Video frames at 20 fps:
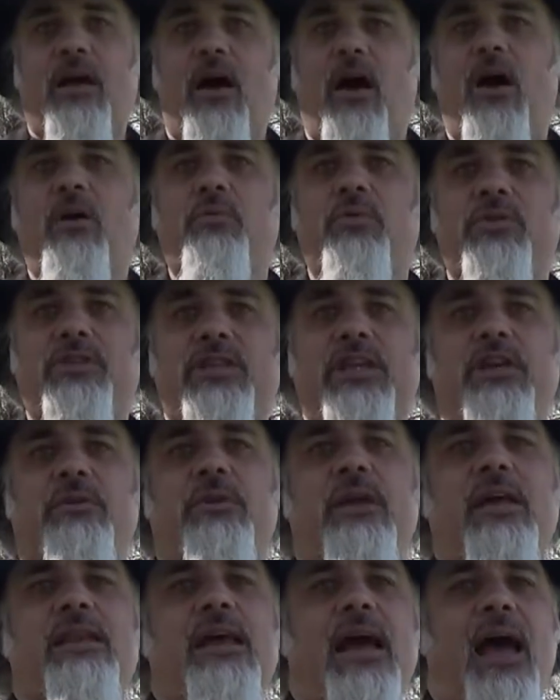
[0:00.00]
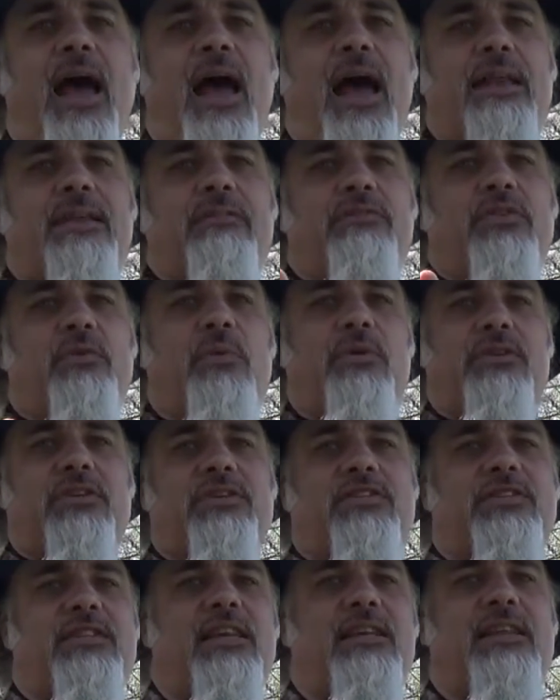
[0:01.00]
I will see you then. And if you want to
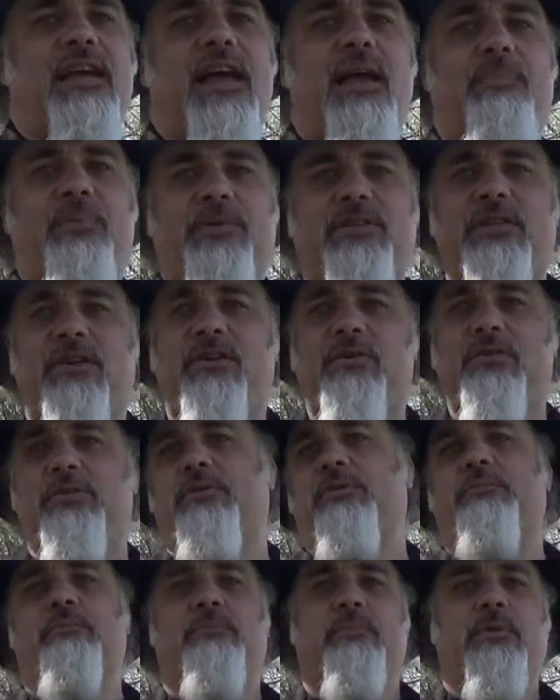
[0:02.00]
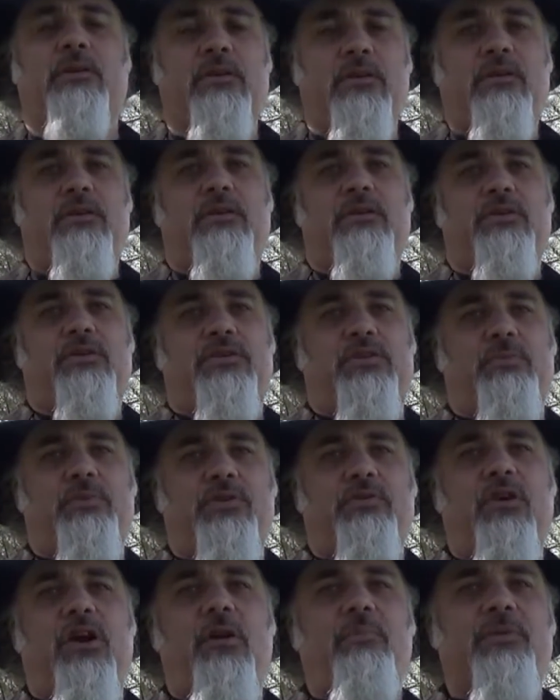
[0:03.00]
see that episode,
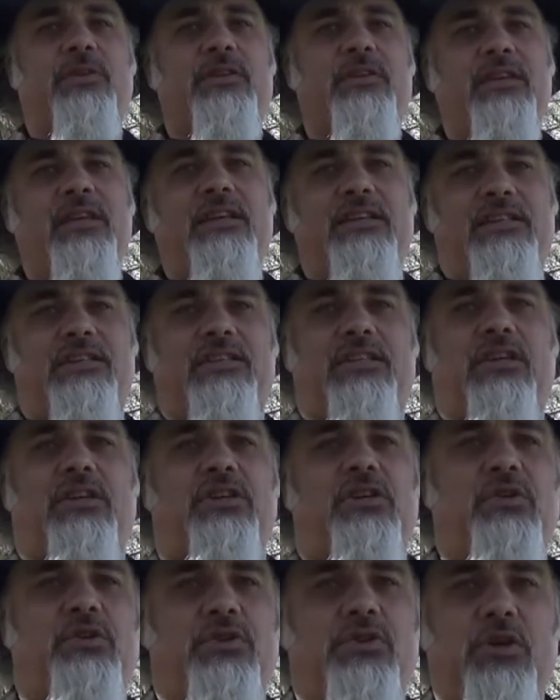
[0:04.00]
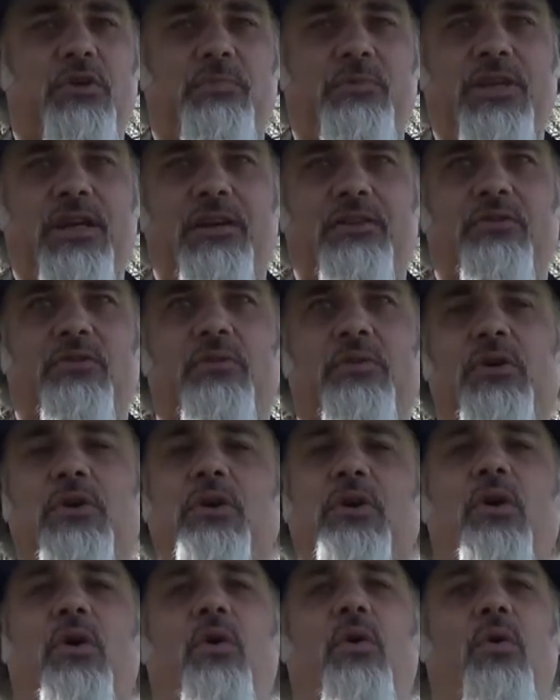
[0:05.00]
subscribe to this YouTube channel
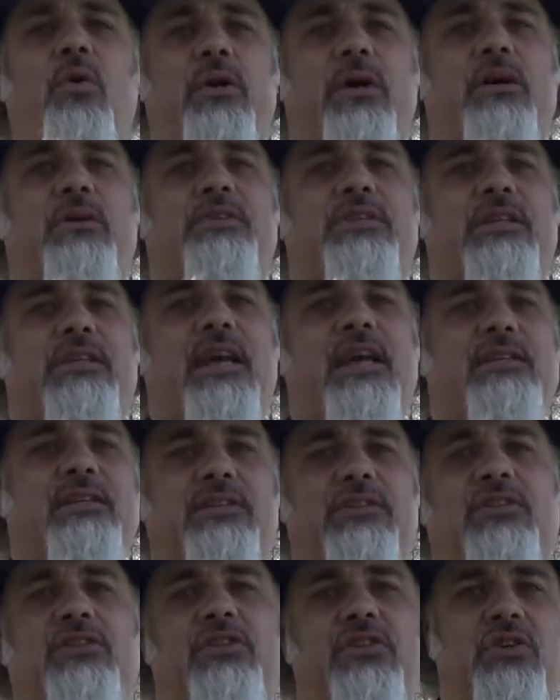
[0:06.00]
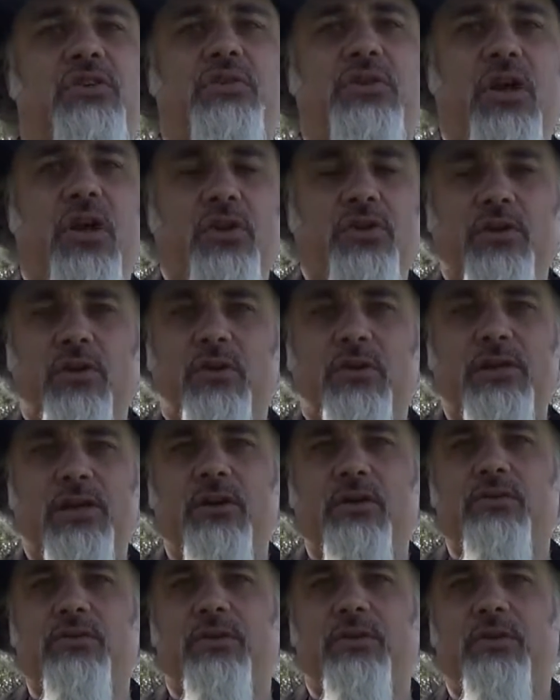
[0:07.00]
or go to
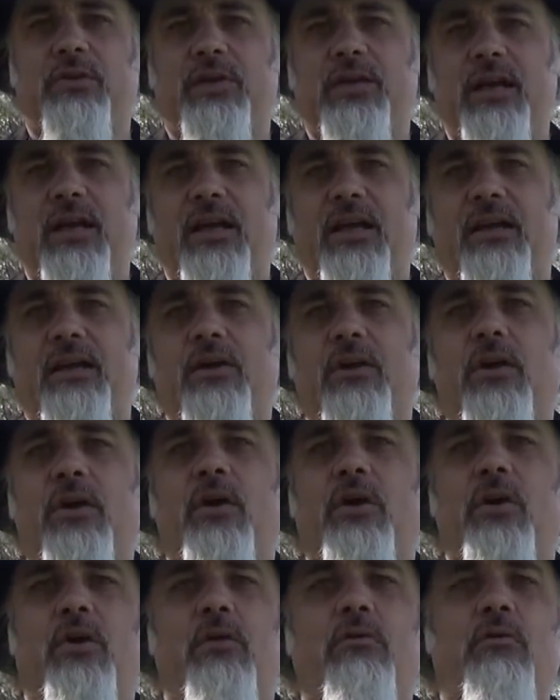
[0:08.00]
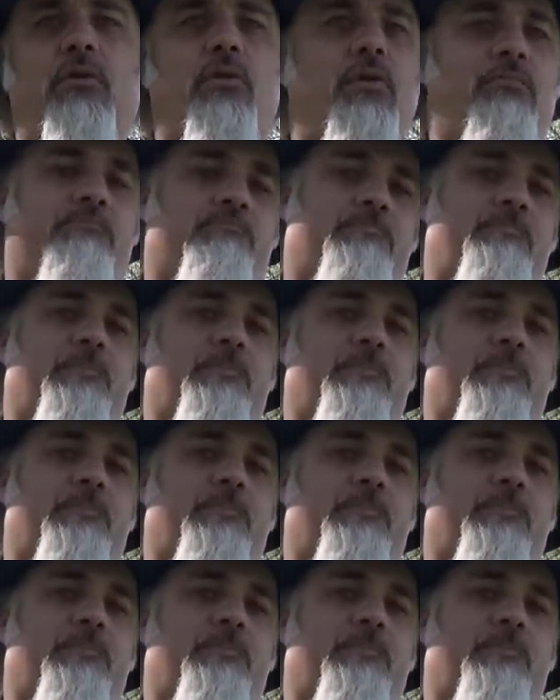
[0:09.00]
kedingtonnews.co.uk or uh,